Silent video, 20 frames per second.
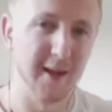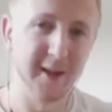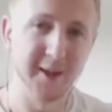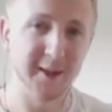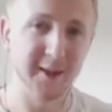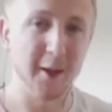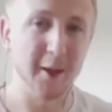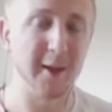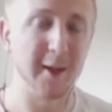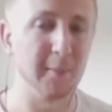
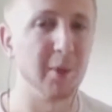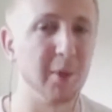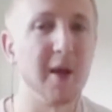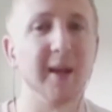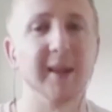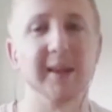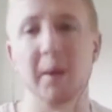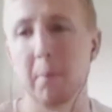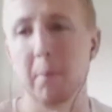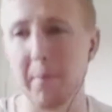you know, it
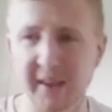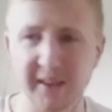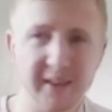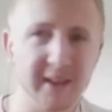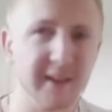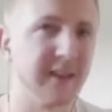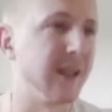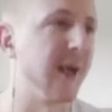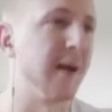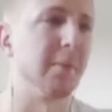applies in
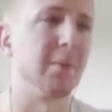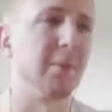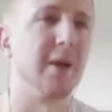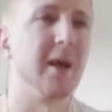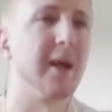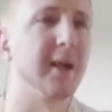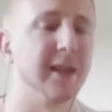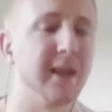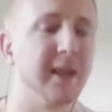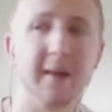business, that
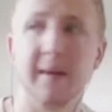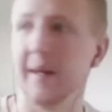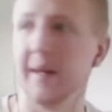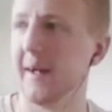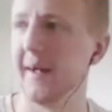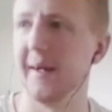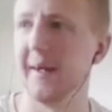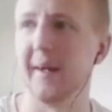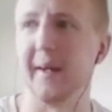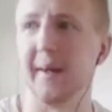applies in
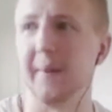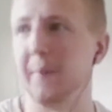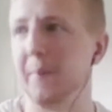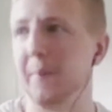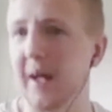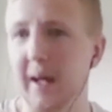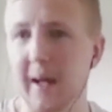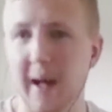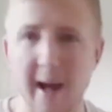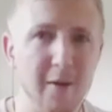
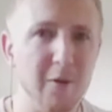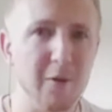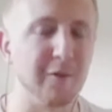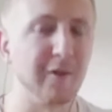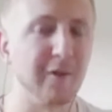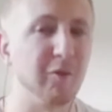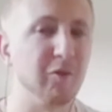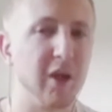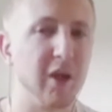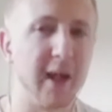in health,
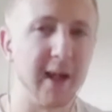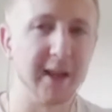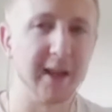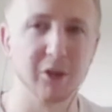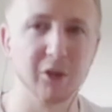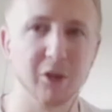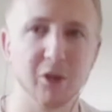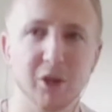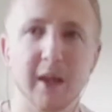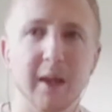in
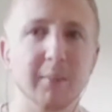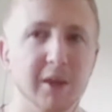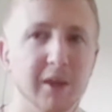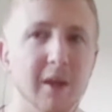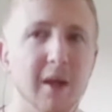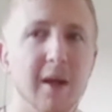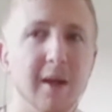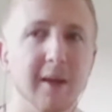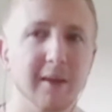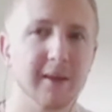relationships,
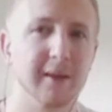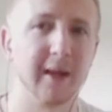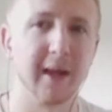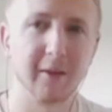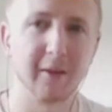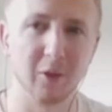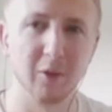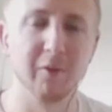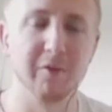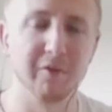like get
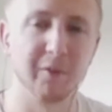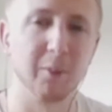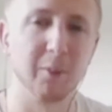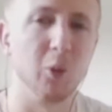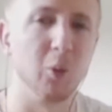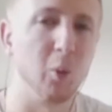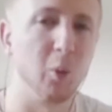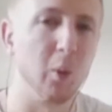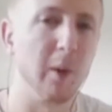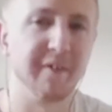comfortable
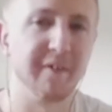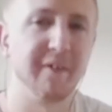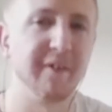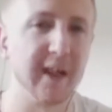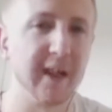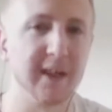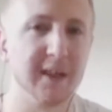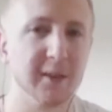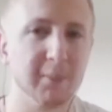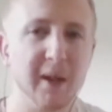with
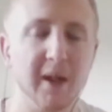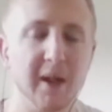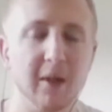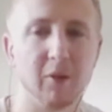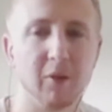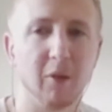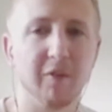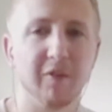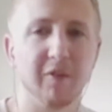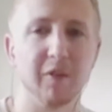things being
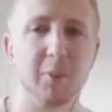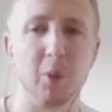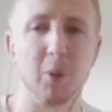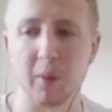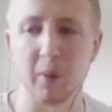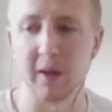uncomfortable.